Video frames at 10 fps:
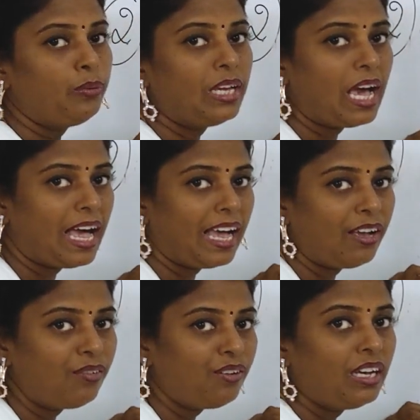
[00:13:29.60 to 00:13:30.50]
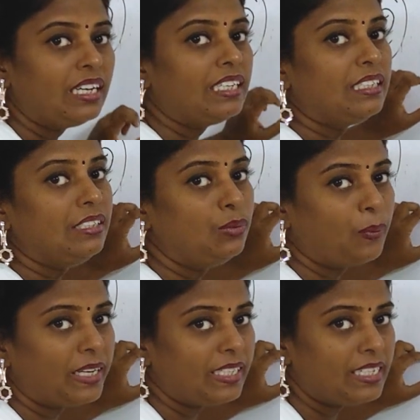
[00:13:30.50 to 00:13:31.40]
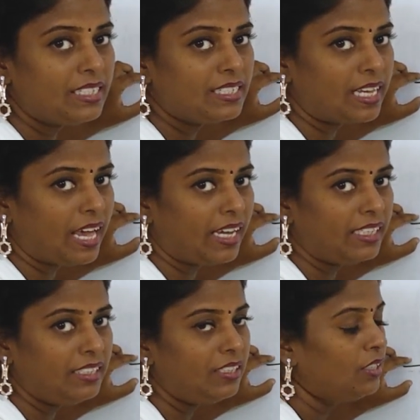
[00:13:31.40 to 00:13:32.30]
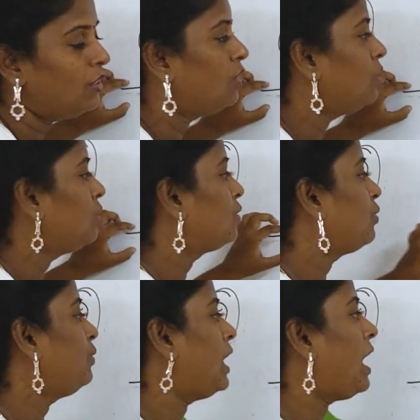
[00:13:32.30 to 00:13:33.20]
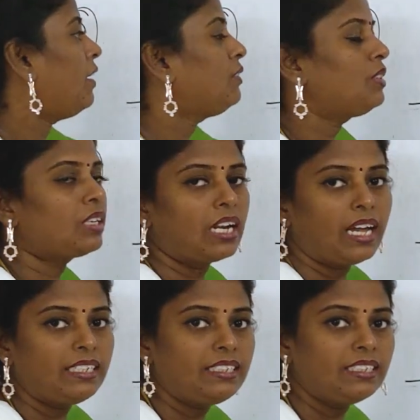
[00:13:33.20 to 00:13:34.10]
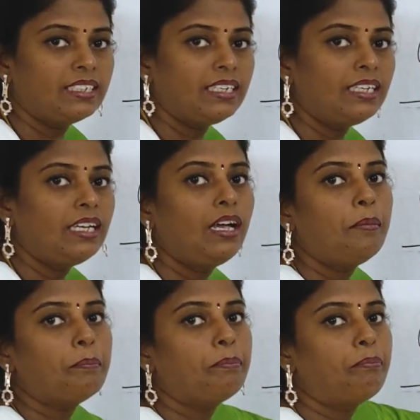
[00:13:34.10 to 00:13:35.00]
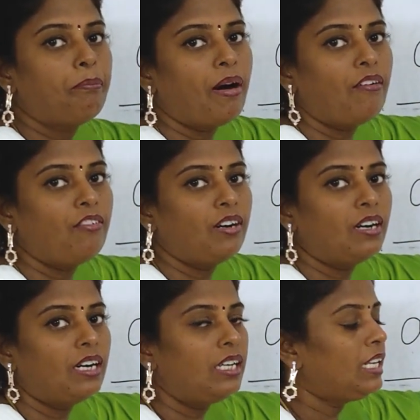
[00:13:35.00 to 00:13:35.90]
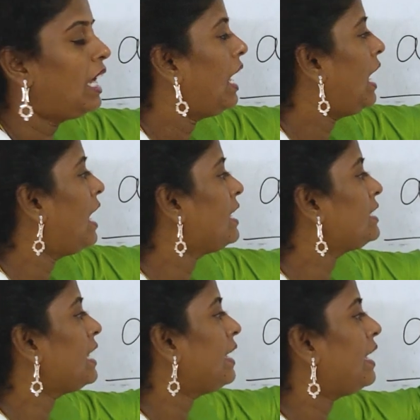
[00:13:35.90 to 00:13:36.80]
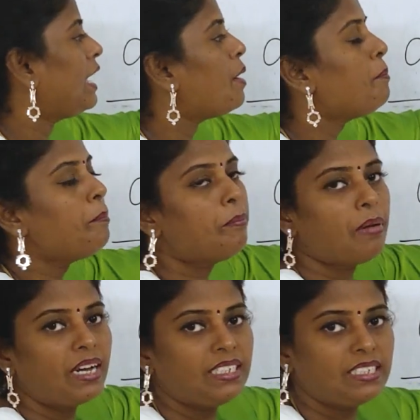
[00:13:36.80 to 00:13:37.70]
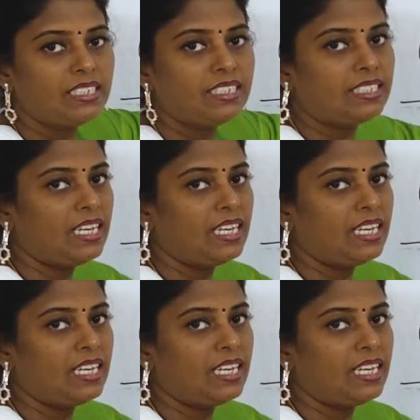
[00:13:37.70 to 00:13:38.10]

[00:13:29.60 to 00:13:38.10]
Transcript: we have divided sign, so we have to write the power as m minus